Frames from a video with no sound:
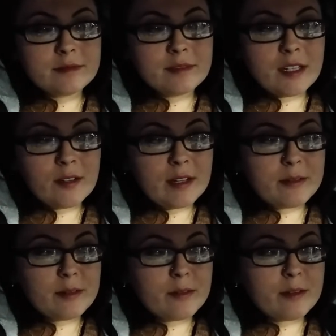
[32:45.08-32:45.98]
I don't
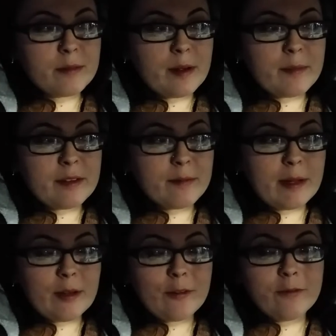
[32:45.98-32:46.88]
like recording when I'm in
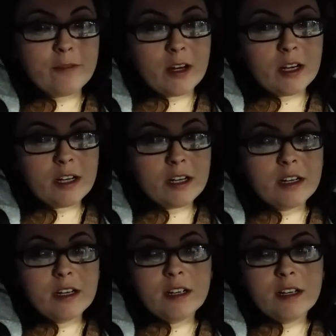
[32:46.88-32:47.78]
my little funk.
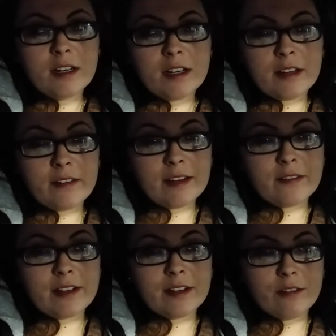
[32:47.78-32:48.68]
And I think I've
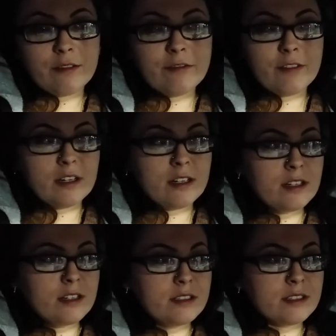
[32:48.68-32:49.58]
hit a little
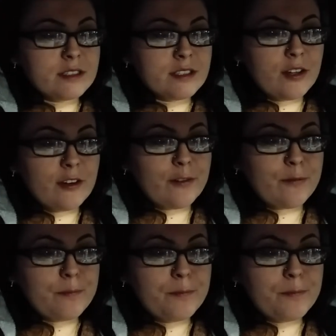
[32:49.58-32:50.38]
funk. So,